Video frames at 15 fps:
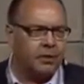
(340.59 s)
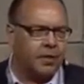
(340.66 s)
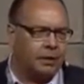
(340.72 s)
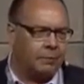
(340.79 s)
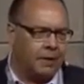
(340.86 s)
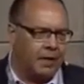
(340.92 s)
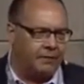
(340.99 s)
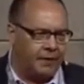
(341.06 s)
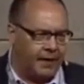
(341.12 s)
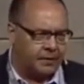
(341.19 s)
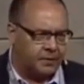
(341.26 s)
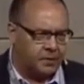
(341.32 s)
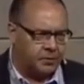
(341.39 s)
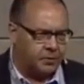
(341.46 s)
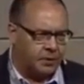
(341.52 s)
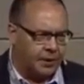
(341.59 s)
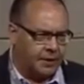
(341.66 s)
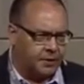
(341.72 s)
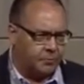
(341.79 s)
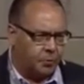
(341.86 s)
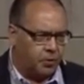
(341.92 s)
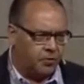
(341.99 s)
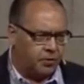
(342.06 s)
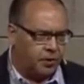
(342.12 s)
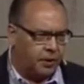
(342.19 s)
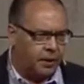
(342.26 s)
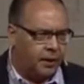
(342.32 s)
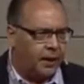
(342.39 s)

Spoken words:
they will have access to the next version,